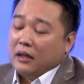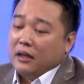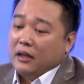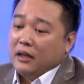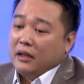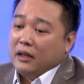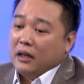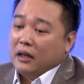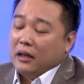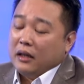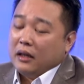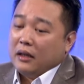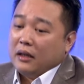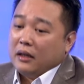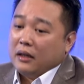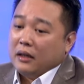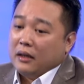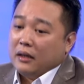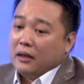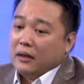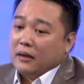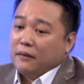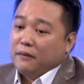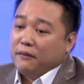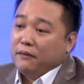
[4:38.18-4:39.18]

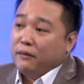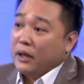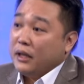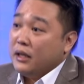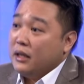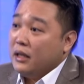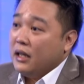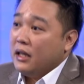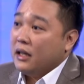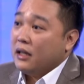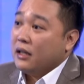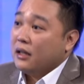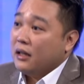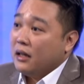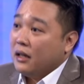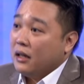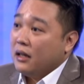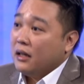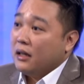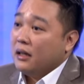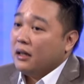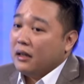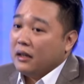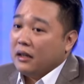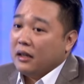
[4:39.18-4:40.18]
uh, funding
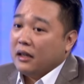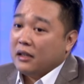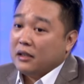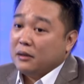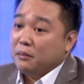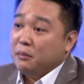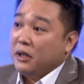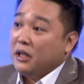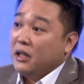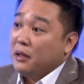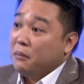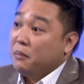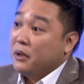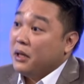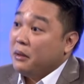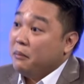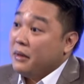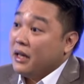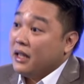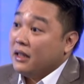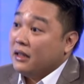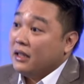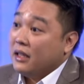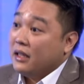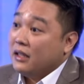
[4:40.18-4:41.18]
has been
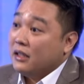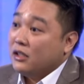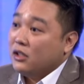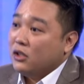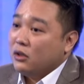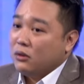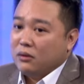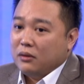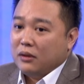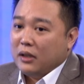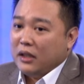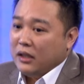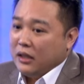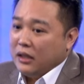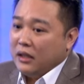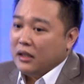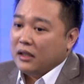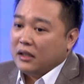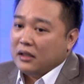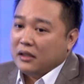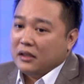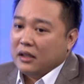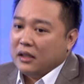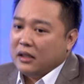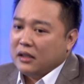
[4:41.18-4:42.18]
implemented. So I think
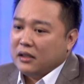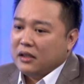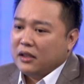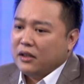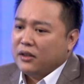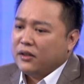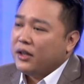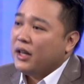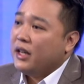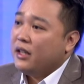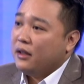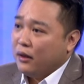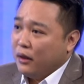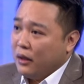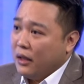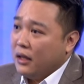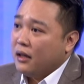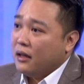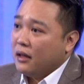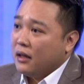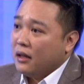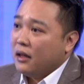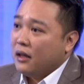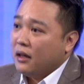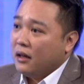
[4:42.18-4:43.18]
it's a, it's a great
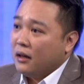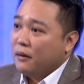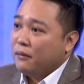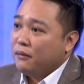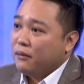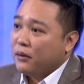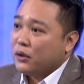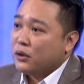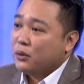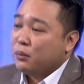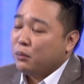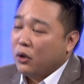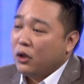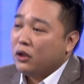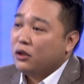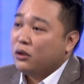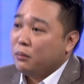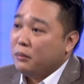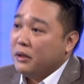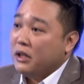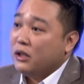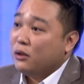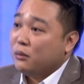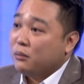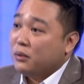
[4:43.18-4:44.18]
thing for small
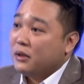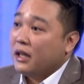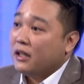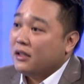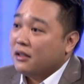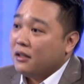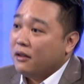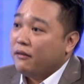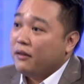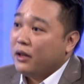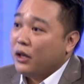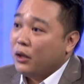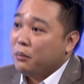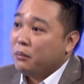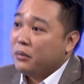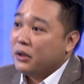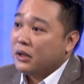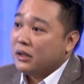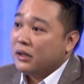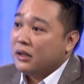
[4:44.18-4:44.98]
to medium-sized developers.